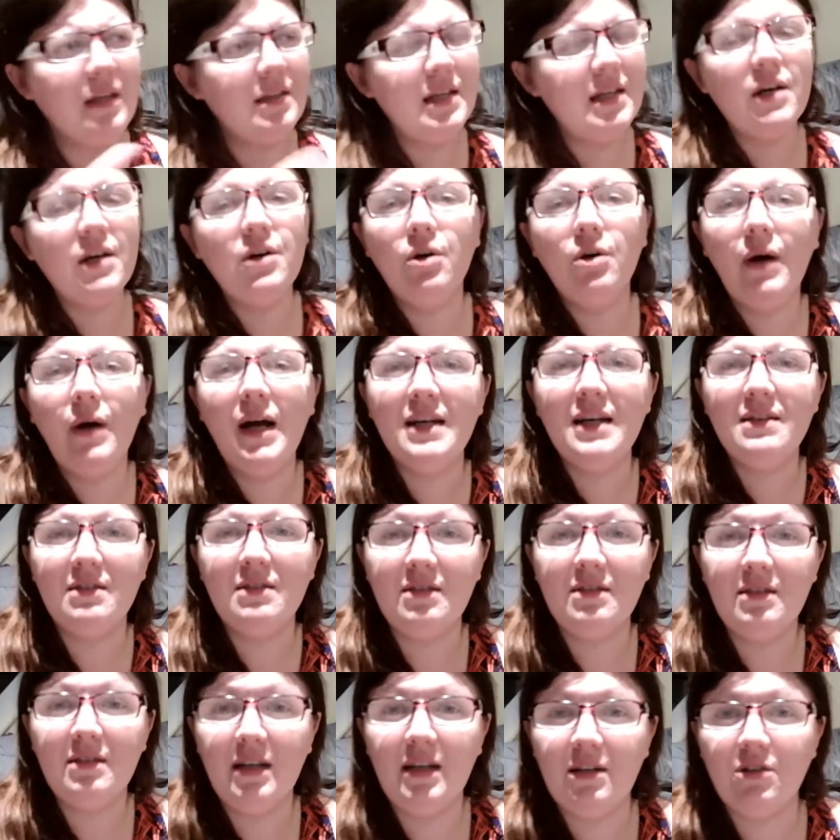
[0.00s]
has a
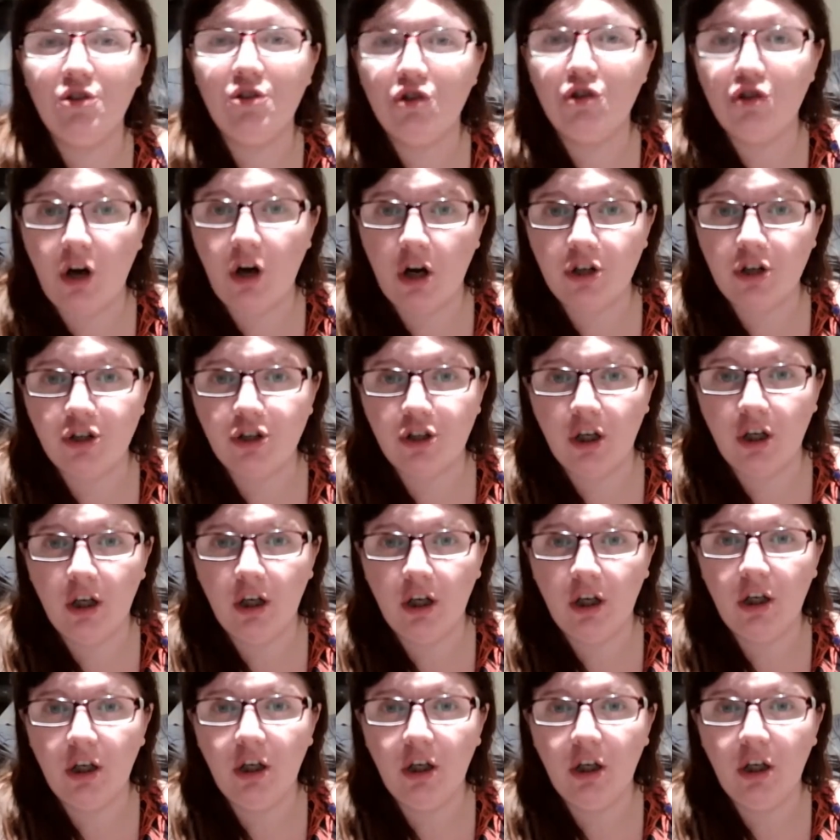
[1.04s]
set structure.